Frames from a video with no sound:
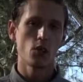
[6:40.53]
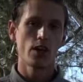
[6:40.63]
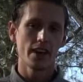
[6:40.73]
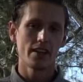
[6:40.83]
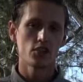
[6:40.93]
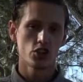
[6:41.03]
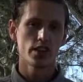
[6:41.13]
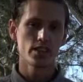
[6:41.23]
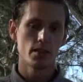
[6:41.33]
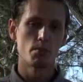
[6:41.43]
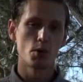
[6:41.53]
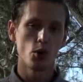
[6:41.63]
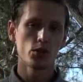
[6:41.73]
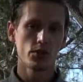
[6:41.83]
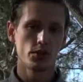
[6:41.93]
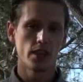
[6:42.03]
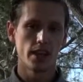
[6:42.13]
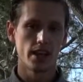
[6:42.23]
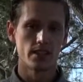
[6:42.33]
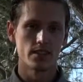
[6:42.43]
wanna have treats in both of your
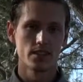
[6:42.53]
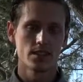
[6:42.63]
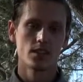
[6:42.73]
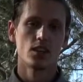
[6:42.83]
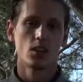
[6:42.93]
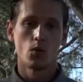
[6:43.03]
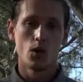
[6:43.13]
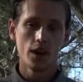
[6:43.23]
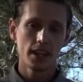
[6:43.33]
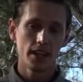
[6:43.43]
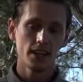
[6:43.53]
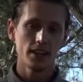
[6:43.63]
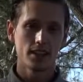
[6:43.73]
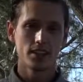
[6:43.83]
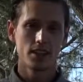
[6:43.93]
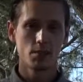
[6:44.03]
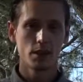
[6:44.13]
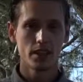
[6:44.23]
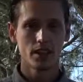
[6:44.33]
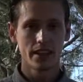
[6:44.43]
hands. One hand is gonna
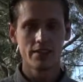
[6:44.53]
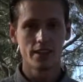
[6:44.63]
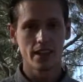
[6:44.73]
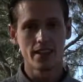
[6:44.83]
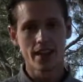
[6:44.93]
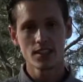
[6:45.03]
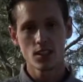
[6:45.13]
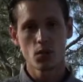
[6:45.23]
be the leave it, and that's